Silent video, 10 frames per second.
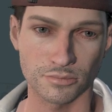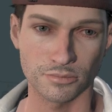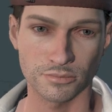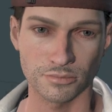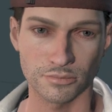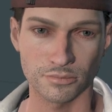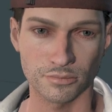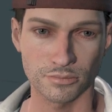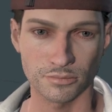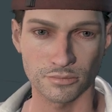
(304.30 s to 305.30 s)

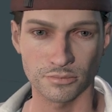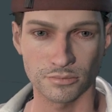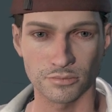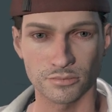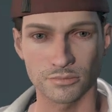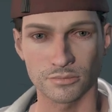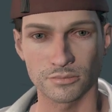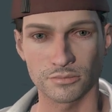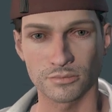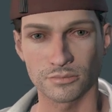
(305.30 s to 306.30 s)

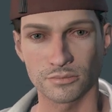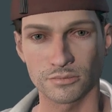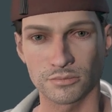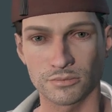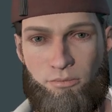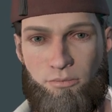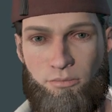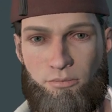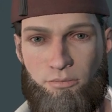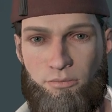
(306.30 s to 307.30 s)

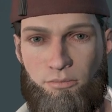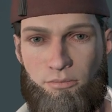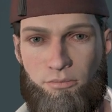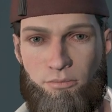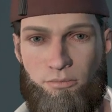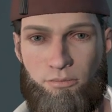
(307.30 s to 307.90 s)
[no speech]